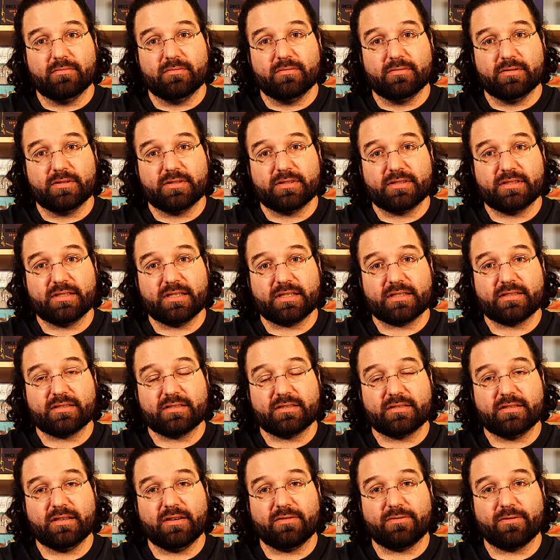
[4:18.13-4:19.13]
6
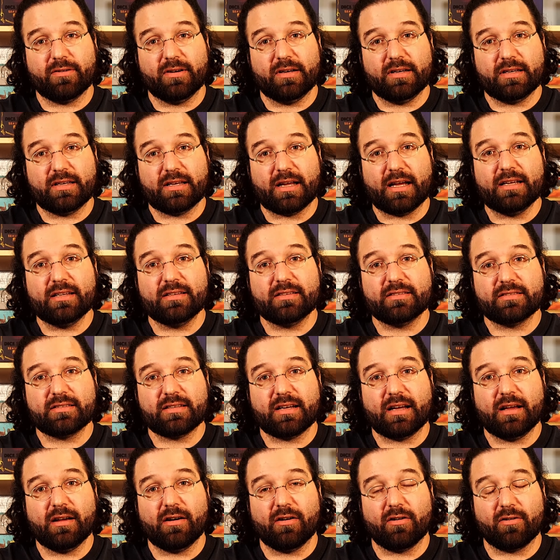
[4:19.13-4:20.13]
different dice
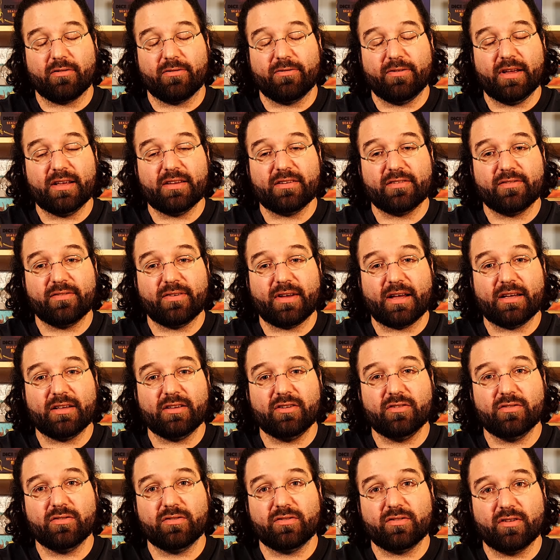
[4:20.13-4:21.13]
type or face
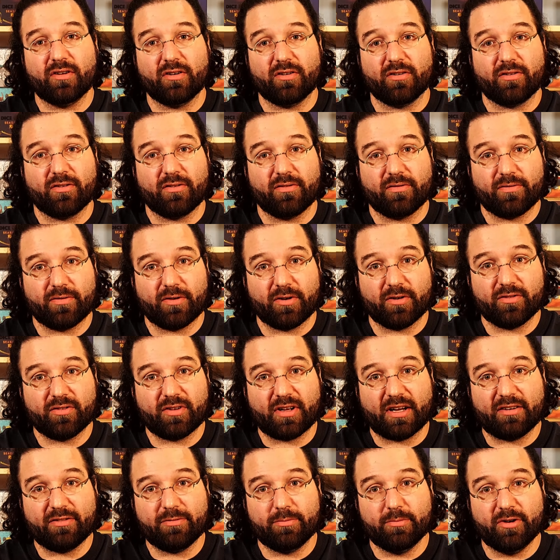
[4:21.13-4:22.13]
values. There's, first
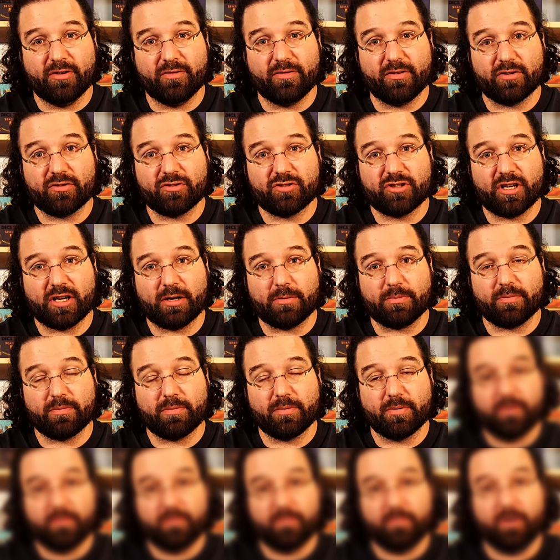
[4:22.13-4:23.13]
off, move your ship,
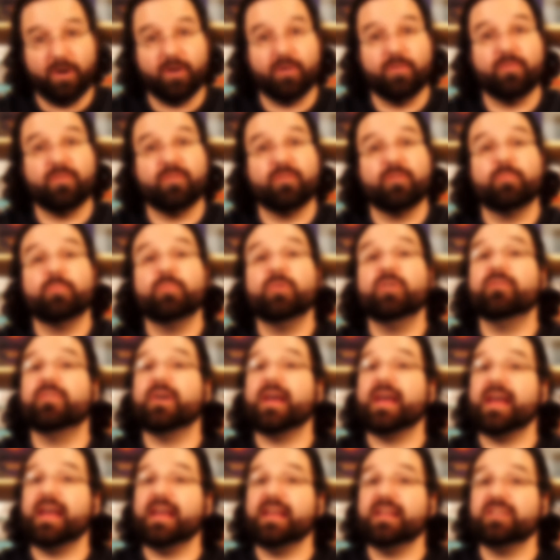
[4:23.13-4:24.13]
move
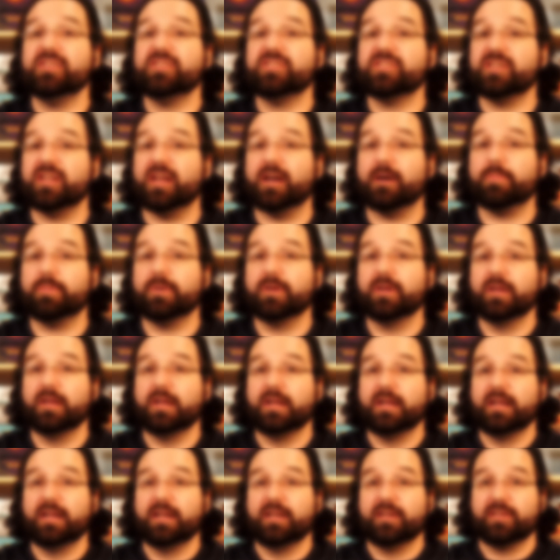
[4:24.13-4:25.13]
a ship.
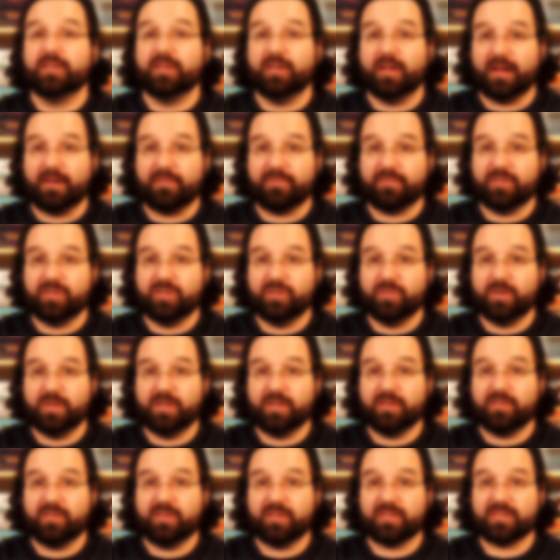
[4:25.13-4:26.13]
You have
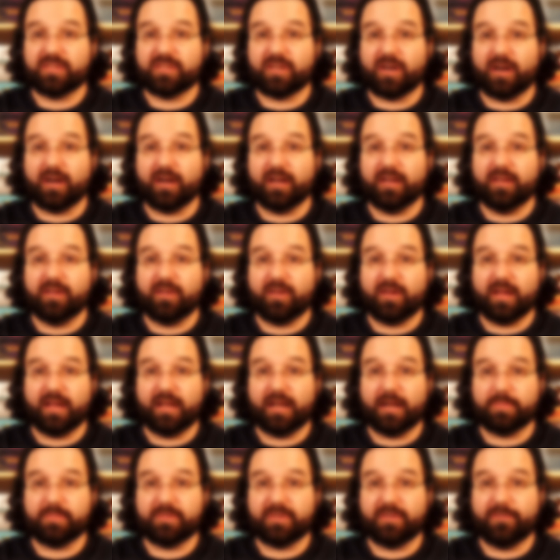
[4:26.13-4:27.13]
2 to start, and you can get
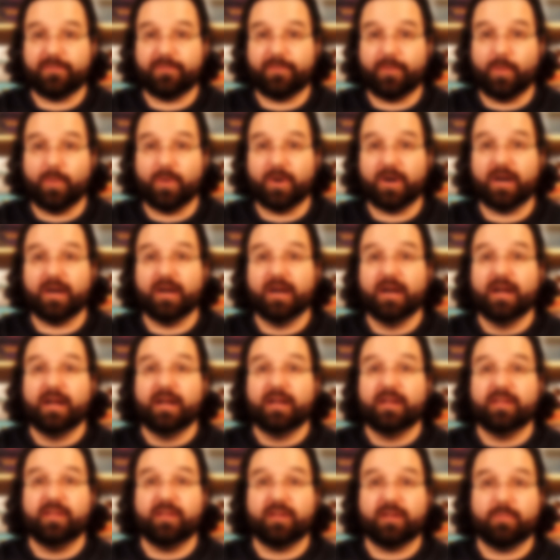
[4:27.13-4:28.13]
up to 4.
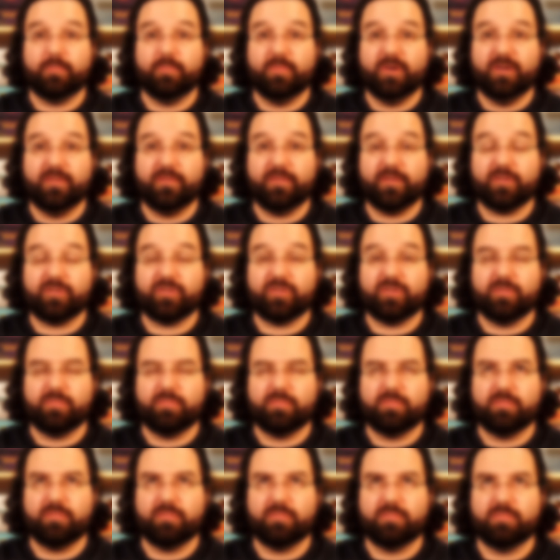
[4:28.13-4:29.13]
You can move your
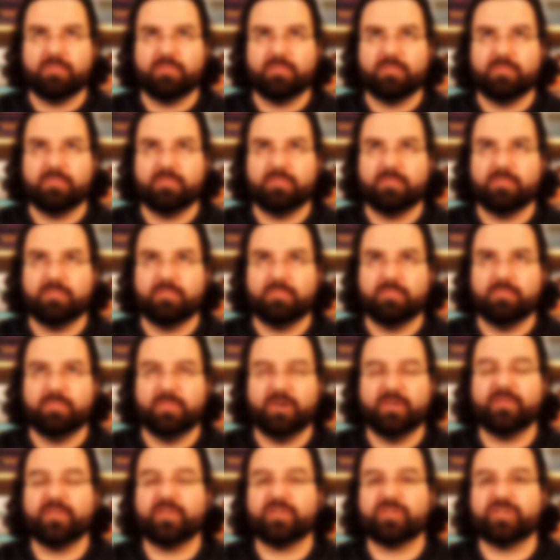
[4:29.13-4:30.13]

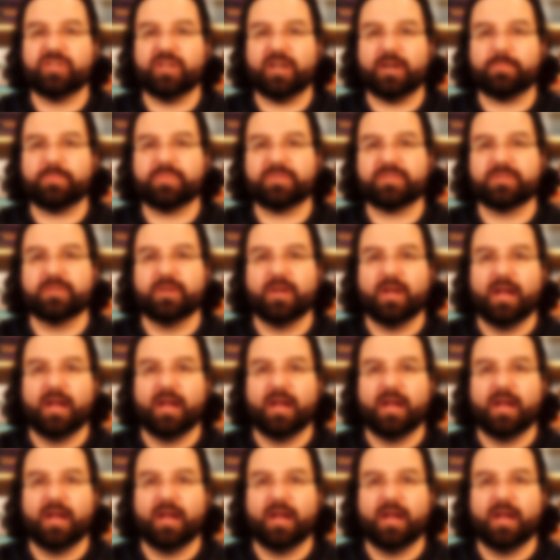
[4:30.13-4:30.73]
ships,